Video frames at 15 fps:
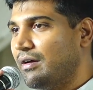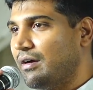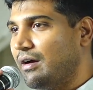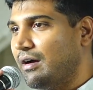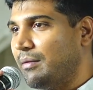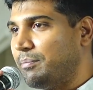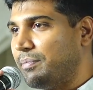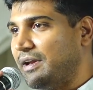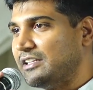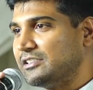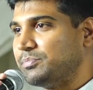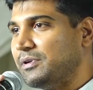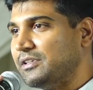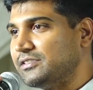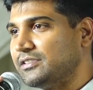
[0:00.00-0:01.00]

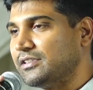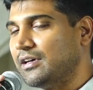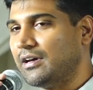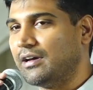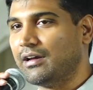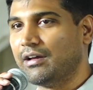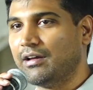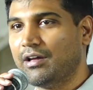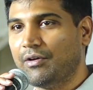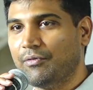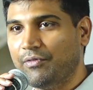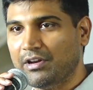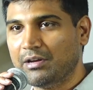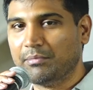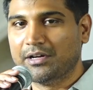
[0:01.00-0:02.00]
placements
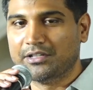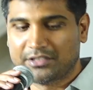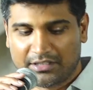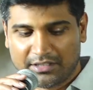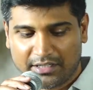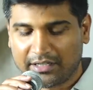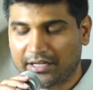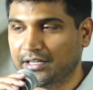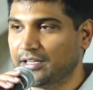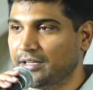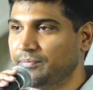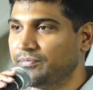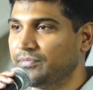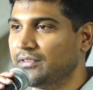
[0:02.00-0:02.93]
very much in their kitty.